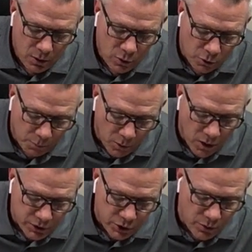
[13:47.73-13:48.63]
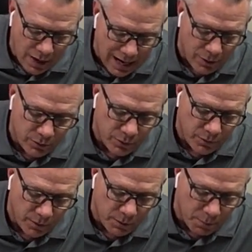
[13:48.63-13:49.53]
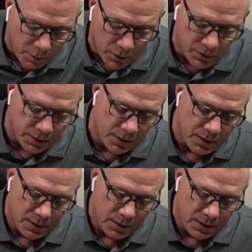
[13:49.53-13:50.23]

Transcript: who brought you out from the burden